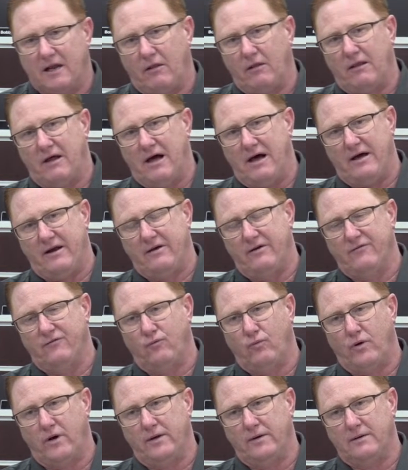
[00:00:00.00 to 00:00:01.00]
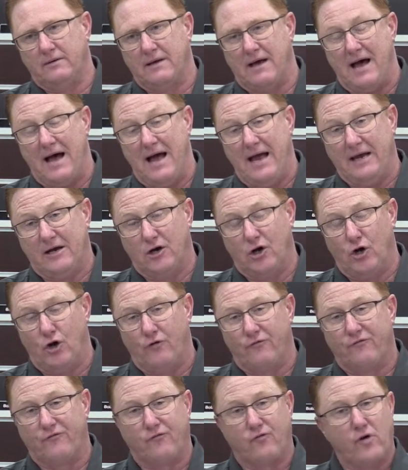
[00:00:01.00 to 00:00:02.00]
a lot of what I
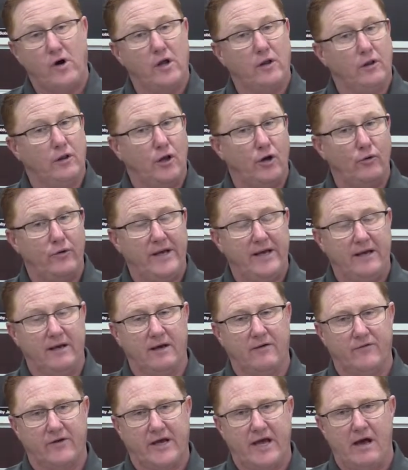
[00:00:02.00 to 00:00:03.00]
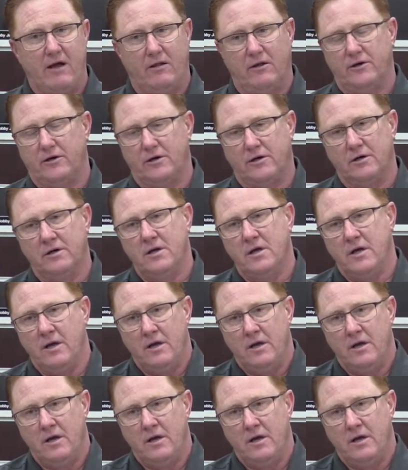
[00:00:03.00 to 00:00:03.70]
call front loading of a calendar.